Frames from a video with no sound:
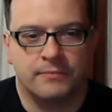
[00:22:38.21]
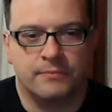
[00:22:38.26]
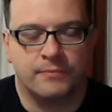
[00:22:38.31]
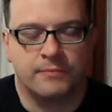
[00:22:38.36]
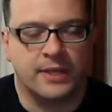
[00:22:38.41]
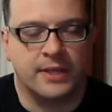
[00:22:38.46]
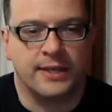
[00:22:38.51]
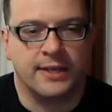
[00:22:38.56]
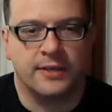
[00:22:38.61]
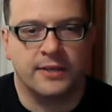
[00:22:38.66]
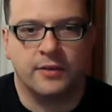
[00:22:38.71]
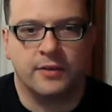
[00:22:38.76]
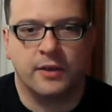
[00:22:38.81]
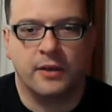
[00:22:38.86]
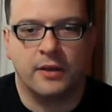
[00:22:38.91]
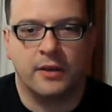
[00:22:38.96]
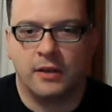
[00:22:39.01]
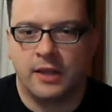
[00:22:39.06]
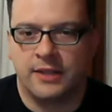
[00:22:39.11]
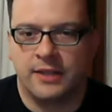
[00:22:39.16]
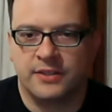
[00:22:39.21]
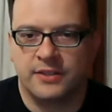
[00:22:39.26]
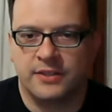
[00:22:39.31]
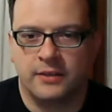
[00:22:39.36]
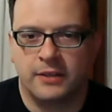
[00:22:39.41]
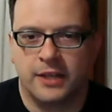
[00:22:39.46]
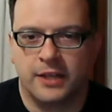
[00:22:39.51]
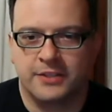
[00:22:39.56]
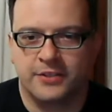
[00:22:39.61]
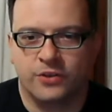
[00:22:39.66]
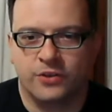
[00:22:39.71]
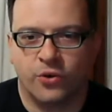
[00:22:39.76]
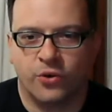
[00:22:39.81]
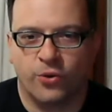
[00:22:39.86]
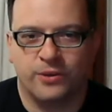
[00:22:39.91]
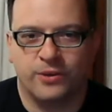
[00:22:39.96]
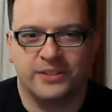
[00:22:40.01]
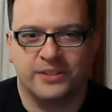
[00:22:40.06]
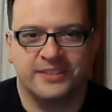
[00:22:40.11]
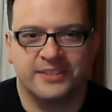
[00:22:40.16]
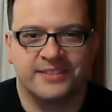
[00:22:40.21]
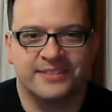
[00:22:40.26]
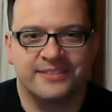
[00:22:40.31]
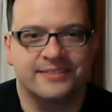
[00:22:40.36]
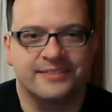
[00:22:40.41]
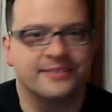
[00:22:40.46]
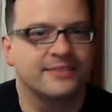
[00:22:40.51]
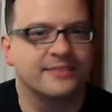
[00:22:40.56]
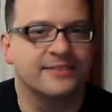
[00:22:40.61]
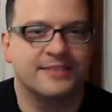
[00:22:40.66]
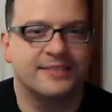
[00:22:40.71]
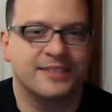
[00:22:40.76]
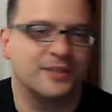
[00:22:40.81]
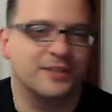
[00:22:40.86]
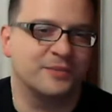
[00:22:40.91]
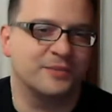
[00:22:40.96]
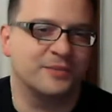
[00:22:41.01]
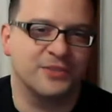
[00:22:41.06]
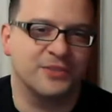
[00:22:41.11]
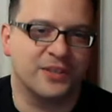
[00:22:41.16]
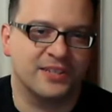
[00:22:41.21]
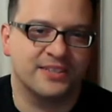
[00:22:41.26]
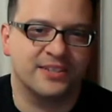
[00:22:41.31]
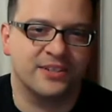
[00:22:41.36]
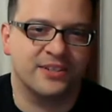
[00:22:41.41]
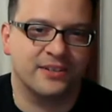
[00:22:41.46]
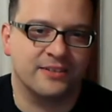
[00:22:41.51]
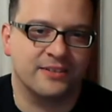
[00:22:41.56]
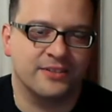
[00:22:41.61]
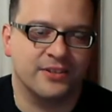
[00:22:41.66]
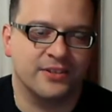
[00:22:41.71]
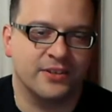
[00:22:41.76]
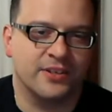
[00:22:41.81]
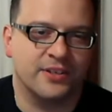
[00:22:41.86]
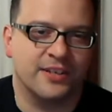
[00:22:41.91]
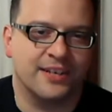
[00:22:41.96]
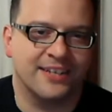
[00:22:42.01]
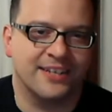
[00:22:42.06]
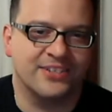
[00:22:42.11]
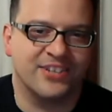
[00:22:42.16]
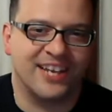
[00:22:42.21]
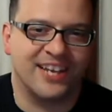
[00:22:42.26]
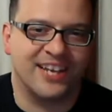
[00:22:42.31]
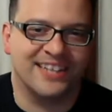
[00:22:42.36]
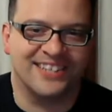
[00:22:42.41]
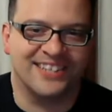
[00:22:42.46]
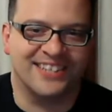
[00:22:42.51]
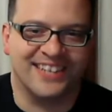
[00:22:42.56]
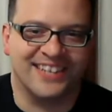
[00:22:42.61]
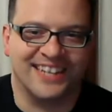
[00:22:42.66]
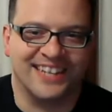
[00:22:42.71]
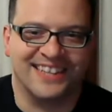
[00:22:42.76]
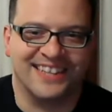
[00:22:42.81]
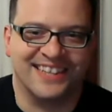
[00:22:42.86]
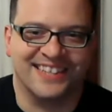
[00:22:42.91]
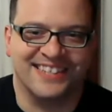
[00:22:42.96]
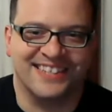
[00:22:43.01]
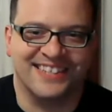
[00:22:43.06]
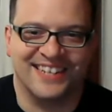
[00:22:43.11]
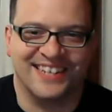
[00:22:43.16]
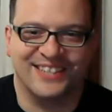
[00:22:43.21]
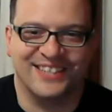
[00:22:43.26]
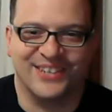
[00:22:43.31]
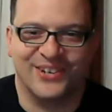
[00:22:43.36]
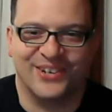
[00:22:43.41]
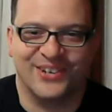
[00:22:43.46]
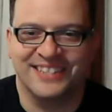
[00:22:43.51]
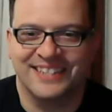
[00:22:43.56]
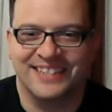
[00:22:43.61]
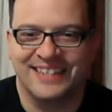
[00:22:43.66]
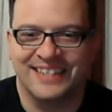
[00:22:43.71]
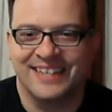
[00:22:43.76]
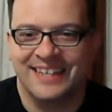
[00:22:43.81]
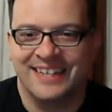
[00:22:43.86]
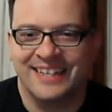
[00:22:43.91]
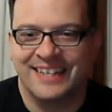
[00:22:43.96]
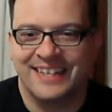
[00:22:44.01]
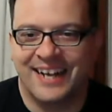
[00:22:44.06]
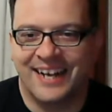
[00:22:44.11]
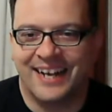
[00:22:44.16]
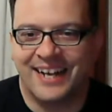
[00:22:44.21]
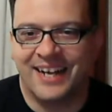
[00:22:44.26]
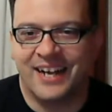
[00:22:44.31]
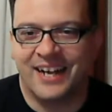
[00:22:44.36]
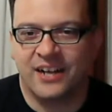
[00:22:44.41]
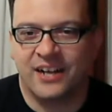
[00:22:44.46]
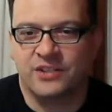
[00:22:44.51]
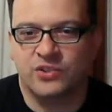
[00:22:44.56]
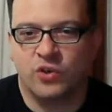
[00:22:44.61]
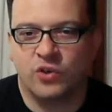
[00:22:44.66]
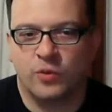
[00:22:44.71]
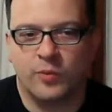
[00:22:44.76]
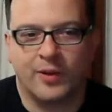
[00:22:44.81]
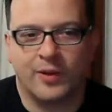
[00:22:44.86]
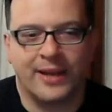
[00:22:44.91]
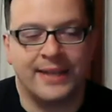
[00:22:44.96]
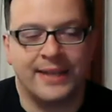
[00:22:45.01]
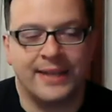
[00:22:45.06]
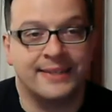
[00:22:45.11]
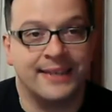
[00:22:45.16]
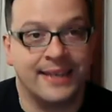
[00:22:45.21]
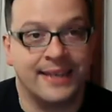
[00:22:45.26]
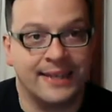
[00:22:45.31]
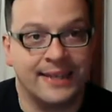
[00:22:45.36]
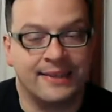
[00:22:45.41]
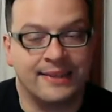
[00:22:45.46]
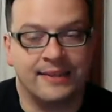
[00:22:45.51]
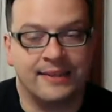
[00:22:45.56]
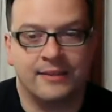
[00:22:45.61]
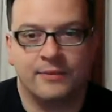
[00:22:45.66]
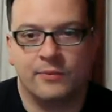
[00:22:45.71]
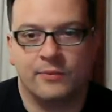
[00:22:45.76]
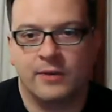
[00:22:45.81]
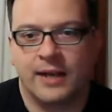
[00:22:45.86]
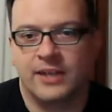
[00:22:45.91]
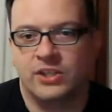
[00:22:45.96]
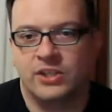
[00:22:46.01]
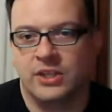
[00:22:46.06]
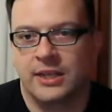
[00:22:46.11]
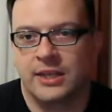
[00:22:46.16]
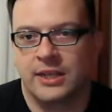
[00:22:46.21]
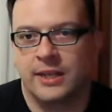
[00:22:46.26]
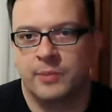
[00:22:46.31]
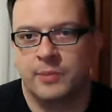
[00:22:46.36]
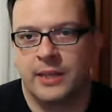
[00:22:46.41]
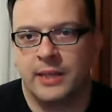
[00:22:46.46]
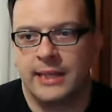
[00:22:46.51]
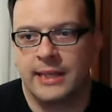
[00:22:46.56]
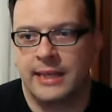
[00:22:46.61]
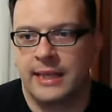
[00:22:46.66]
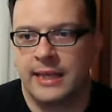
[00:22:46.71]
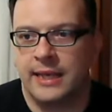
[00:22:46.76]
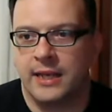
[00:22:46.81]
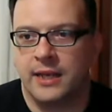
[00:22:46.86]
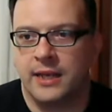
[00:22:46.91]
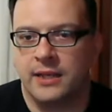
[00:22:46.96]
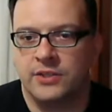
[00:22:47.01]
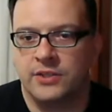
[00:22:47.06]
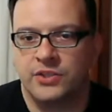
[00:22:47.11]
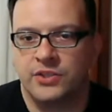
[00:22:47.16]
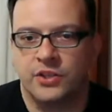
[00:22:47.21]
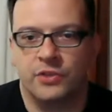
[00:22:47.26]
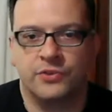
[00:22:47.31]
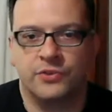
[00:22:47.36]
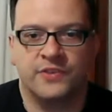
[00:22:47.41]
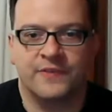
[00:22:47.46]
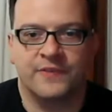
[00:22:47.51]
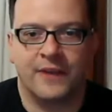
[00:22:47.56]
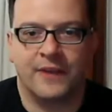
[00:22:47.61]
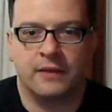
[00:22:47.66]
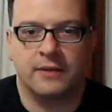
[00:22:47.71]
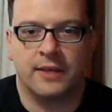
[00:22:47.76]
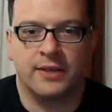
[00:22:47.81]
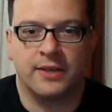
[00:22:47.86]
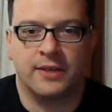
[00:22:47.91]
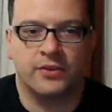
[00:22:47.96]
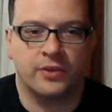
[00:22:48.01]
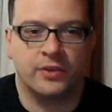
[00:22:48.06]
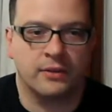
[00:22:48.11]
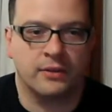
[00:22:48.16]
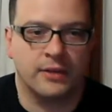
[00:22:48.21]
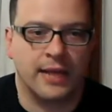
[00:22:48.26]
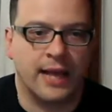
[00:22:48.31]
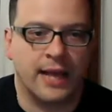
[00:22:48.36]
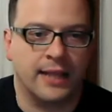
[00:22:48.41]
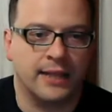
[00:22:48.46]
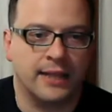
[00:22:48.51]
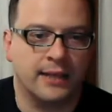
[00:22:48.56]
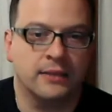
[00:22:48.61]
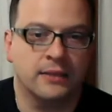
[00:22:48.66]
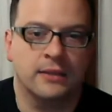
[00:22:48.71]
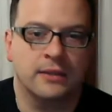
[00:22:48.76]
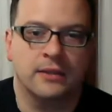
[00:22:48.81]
gig. Lots of chords, and so it's a chance to get the six out. October 18th, we're actually playing the Children's Foundation Gala